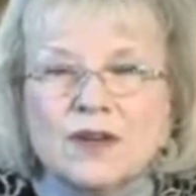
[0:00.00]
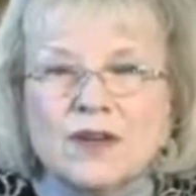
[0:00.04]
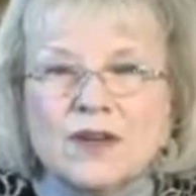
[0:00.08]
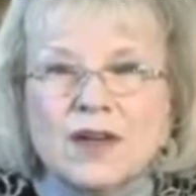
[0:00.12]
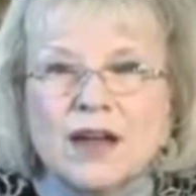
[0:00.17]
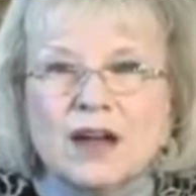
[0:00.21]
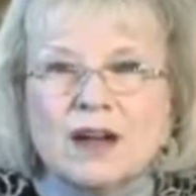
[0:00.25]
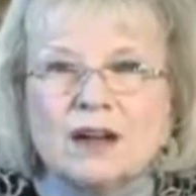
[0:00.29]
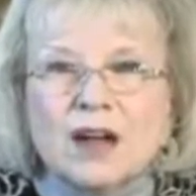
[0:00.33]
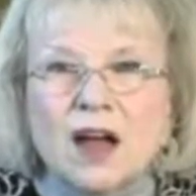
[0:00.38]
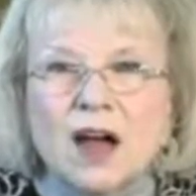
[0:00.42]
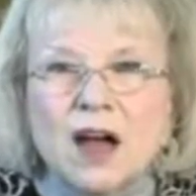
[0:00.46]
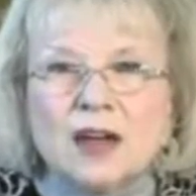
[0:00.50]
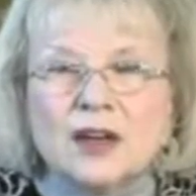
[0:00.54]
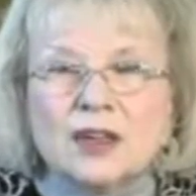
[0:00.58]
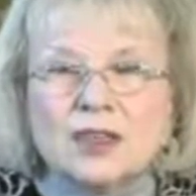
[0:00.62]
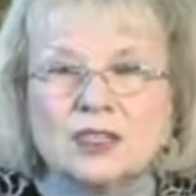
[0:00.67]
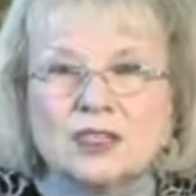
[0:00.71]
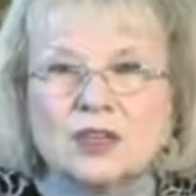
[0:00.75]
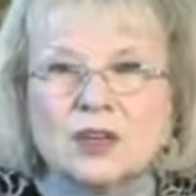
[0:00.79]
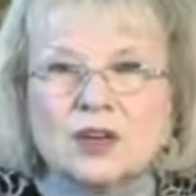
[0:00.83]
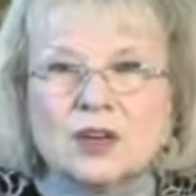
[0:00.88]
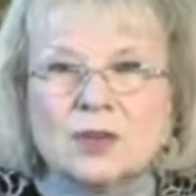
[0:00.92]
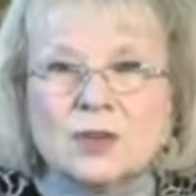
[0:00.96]
of how God
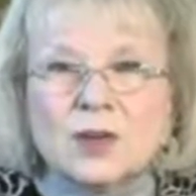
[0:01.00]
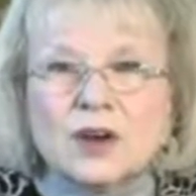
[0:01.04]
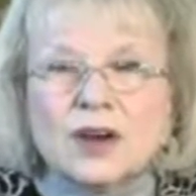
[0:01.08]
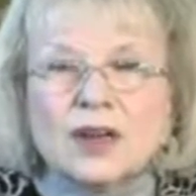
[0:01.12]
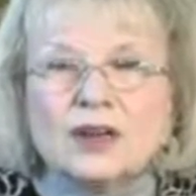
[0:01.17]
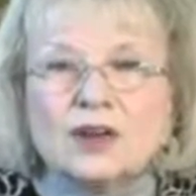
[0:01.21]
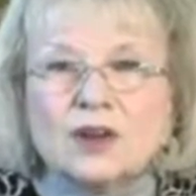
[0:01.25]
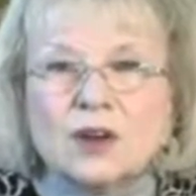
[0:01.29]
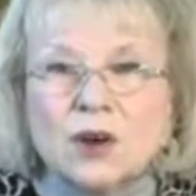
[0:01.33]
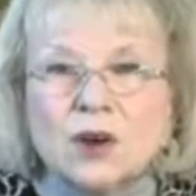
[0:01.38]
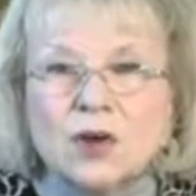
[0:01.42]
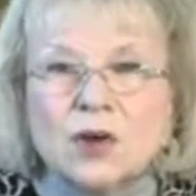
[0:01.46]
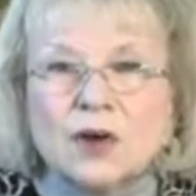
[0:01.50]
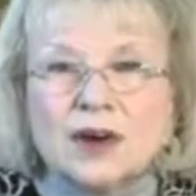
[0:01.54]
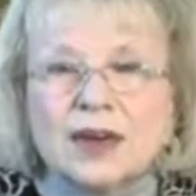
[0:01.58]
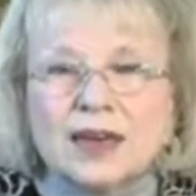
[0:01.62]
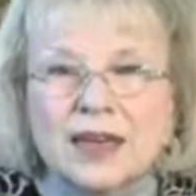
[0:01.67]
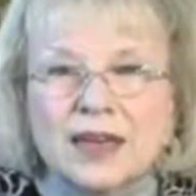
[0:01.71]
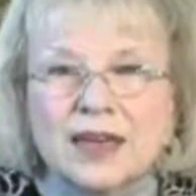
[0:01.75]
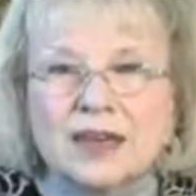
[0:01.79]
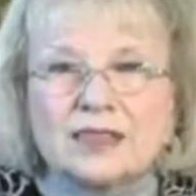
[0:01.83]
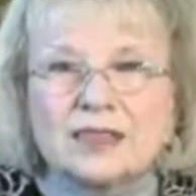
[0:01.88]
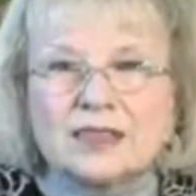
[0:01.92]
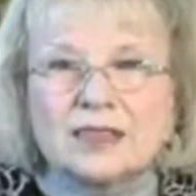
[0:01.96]
is going to bring
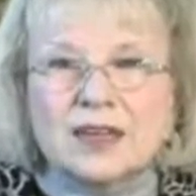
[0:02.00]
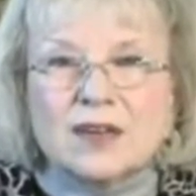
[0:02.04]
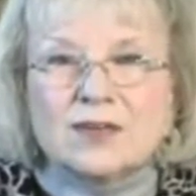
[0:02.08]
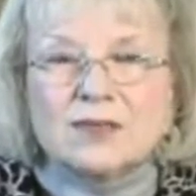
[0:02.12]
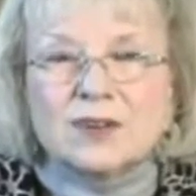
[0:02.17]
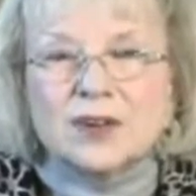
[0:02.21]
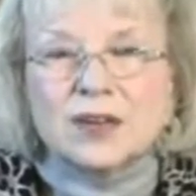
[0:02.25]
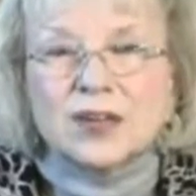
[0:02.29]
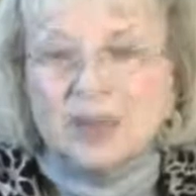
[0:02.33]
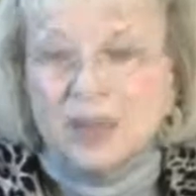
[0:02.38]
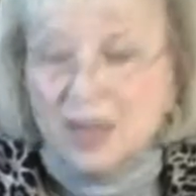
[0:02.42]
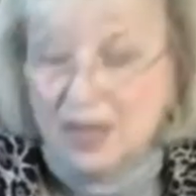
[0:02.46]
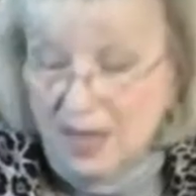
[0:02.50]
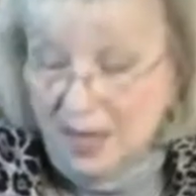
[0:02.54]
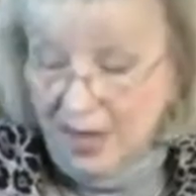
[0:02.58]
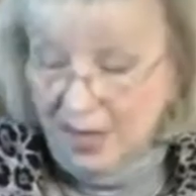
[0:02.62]
glory out of suffering.